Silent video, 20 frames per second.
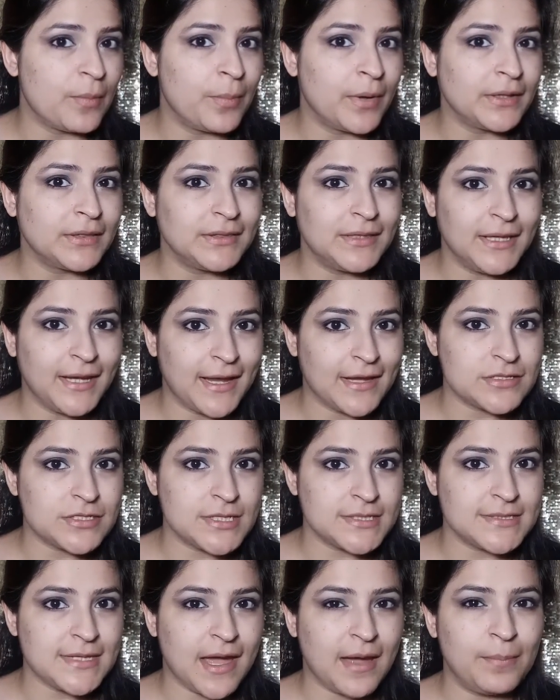but the
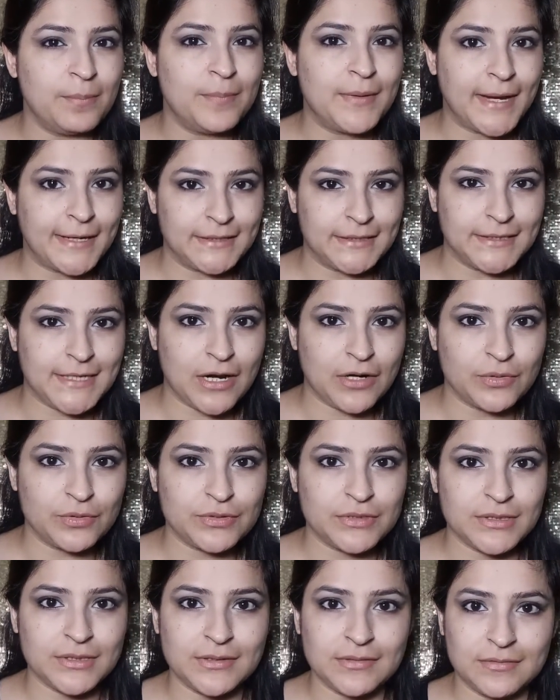edges are blended out.